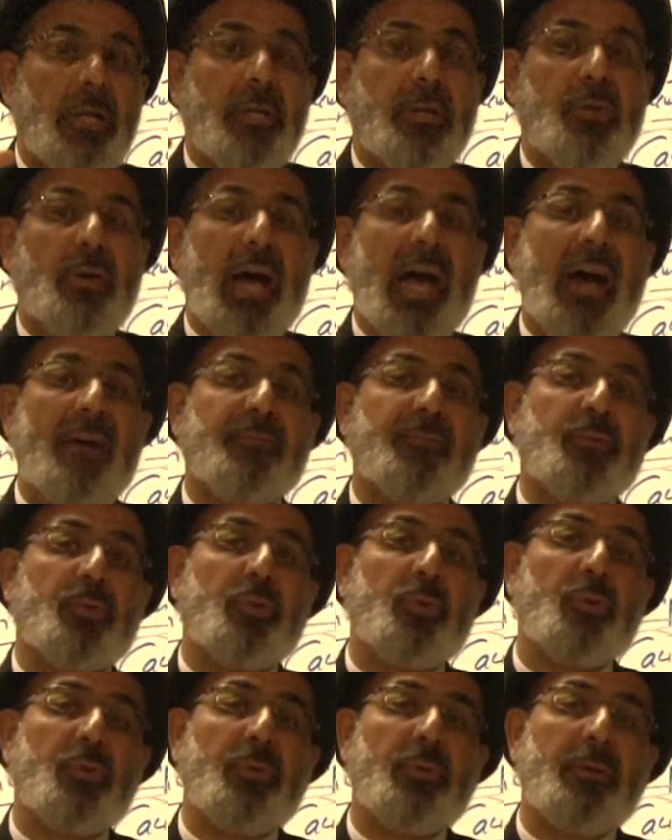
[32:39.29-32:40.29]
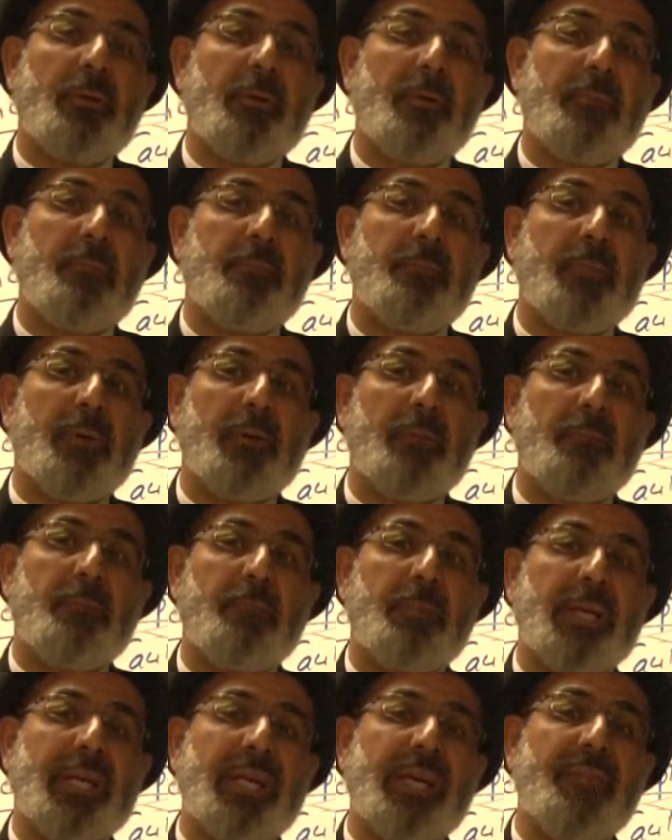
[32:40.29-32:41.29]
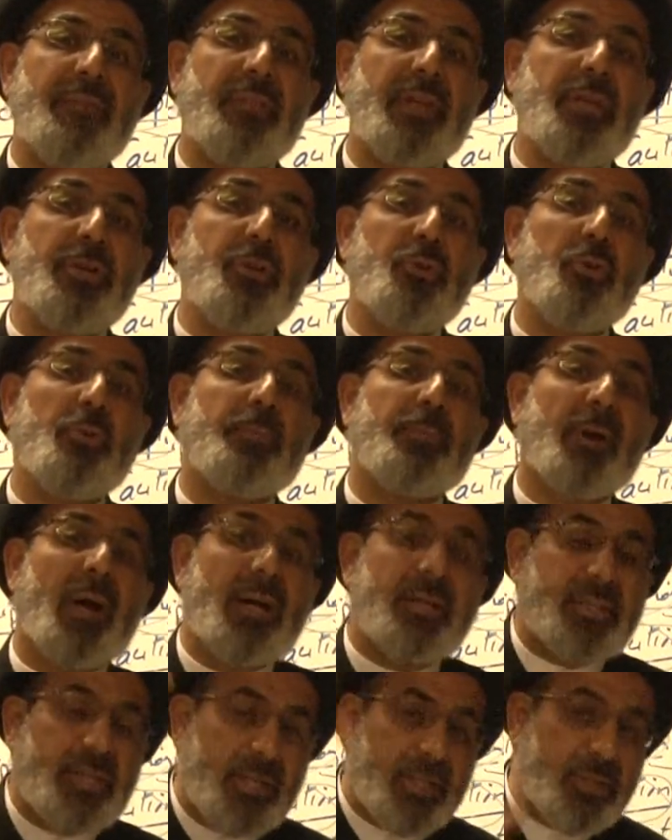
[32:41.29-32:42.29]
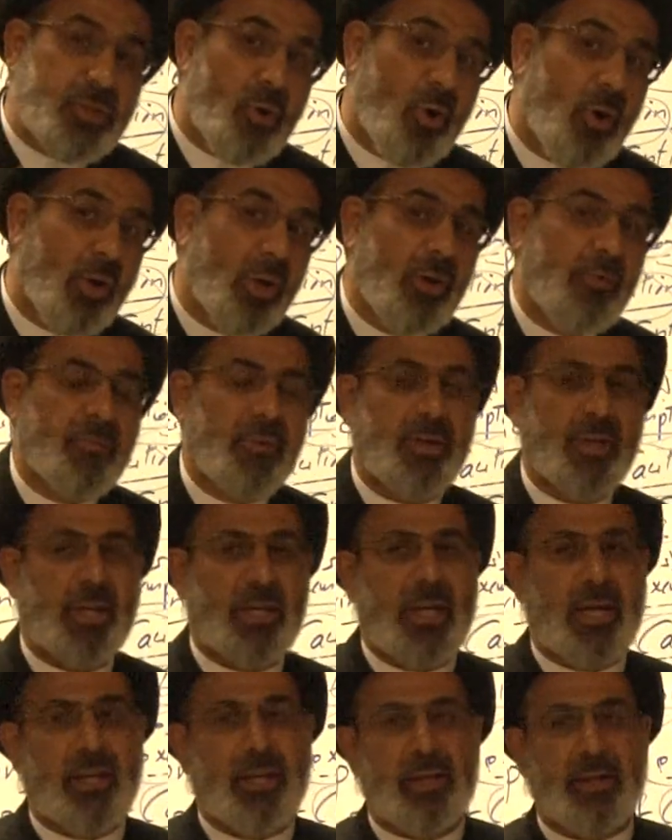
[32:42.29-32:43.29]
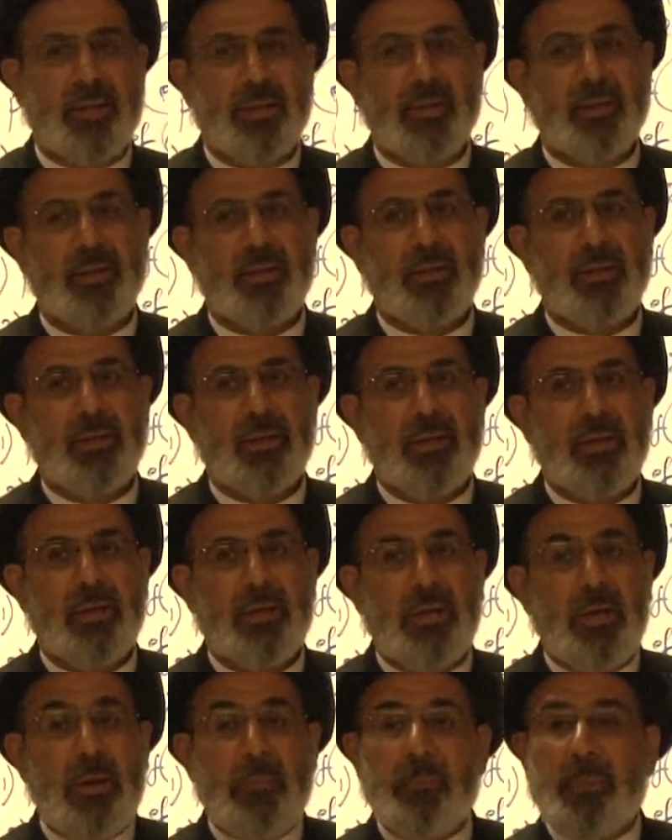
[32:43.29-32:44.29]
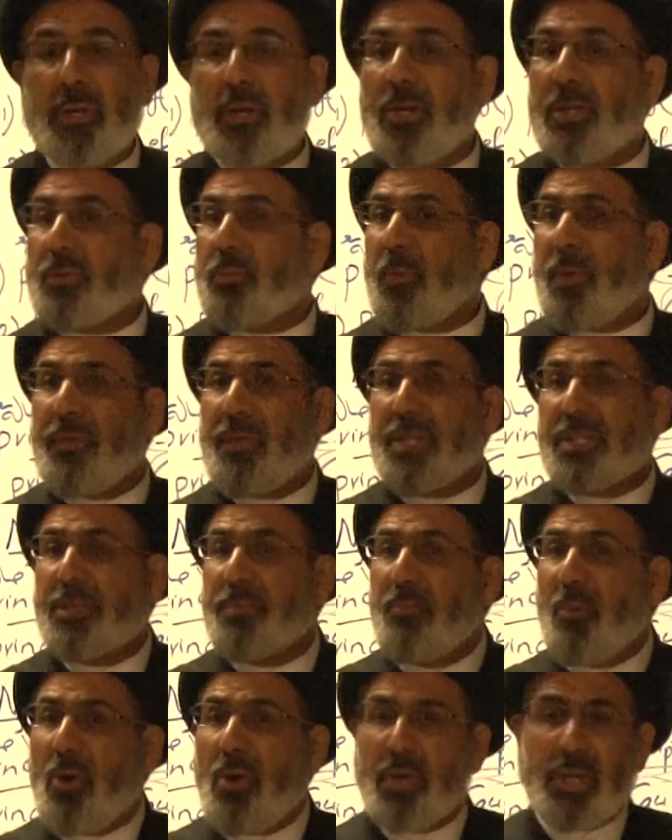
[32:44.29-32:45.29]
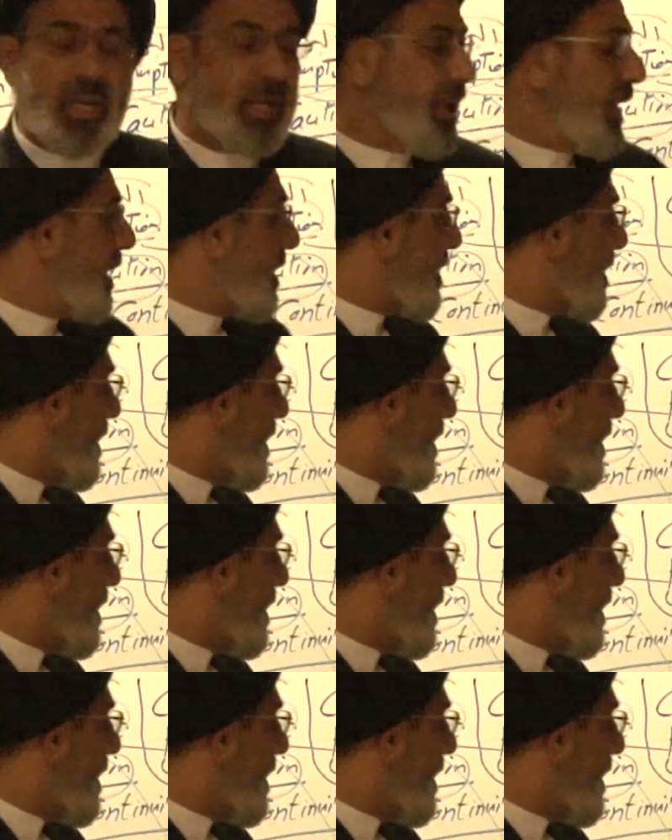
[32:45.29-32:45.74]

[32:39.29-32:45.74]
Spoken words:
you have to begin the new process all over again. Because with the smoking, it's